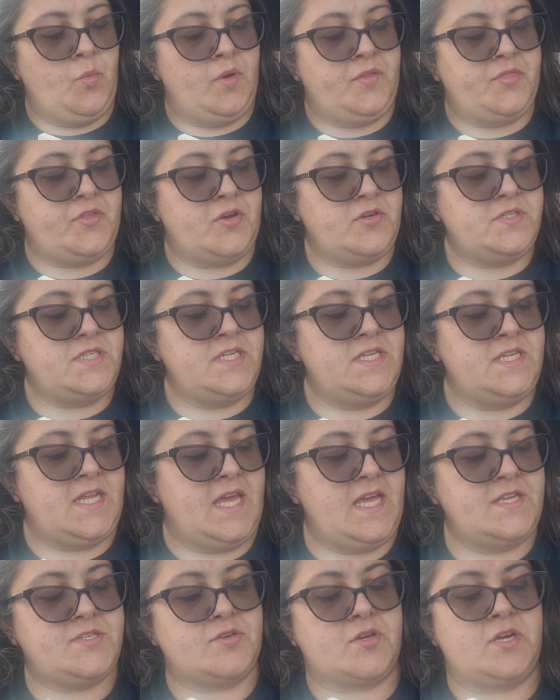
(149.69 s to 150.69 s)
when 13
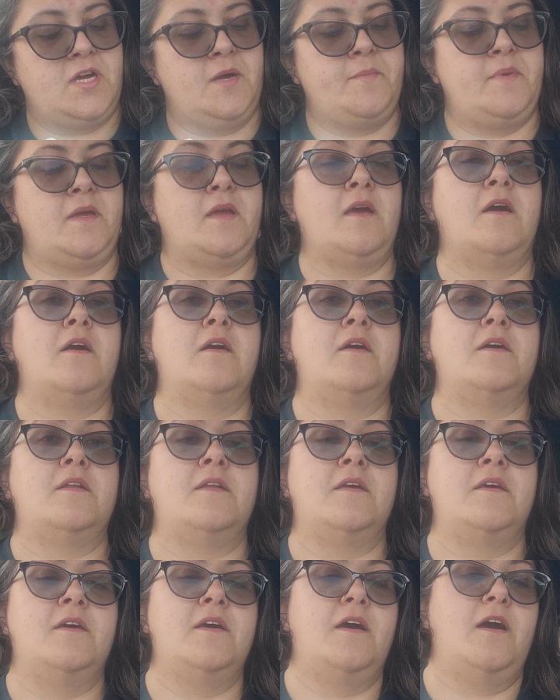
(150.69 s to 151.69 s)
days are come and
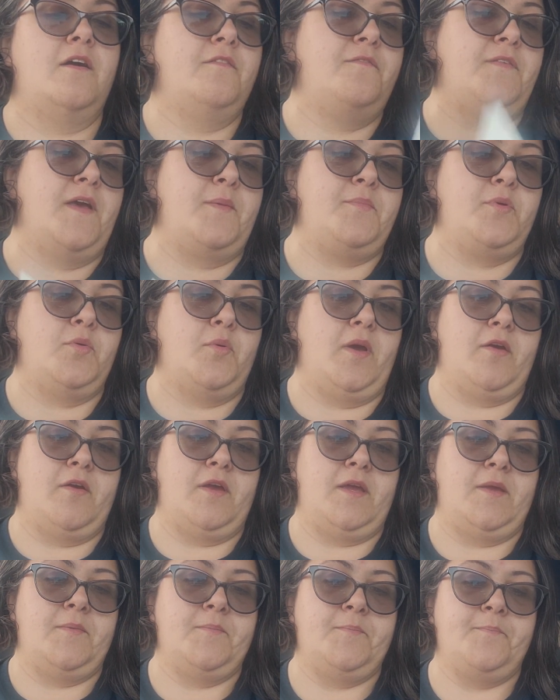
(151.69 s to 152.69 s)
gone of
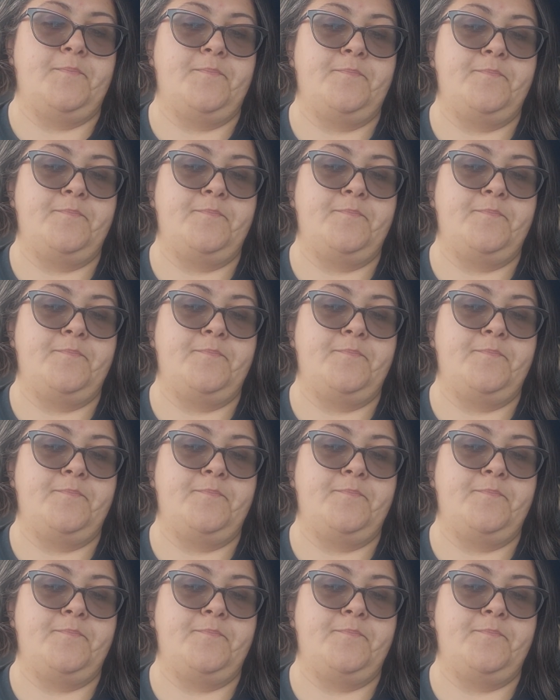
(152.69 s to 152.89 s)
February.